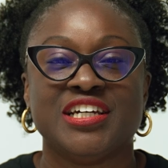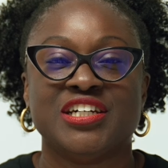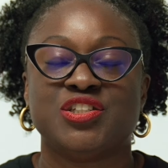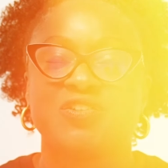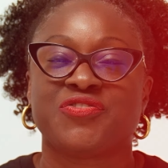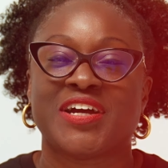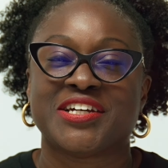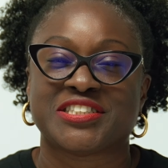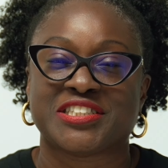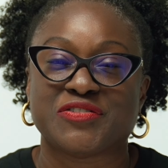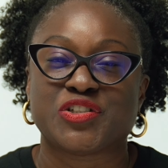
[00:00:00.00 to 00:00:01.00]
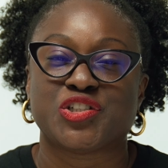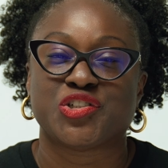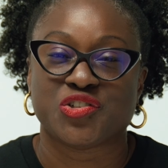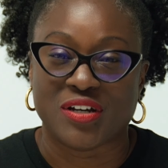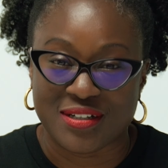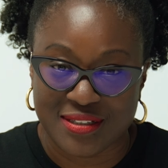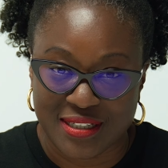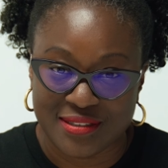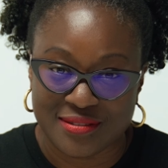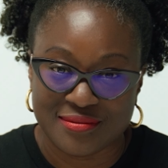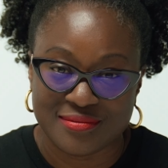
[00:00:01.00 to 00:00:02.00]
Do you find yourself
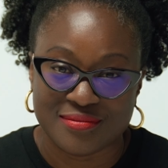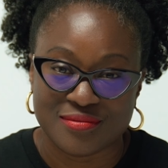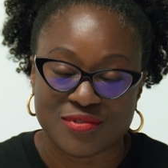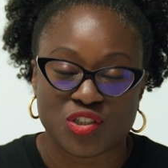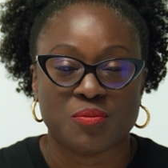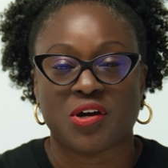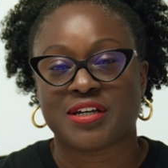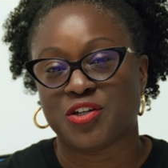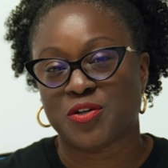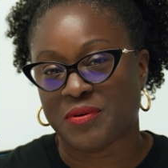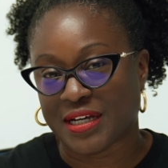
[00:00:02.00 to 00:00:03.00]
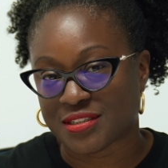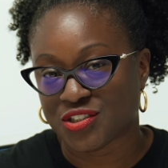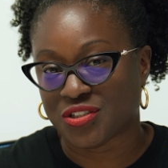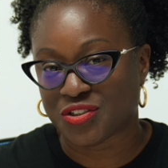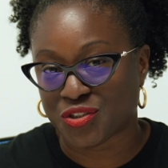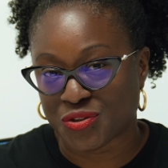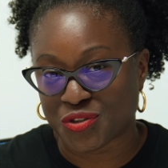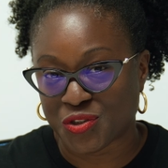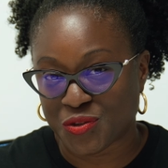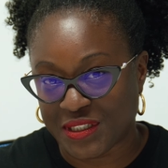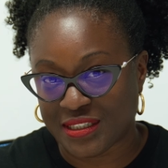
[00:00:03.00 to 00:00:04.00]
struggling to market your practice on
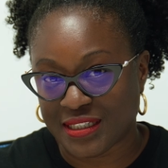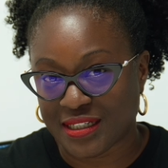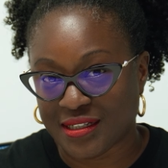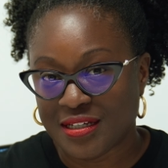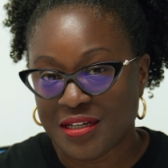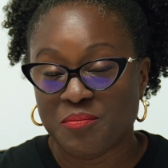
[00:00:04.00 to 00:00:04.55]
social media?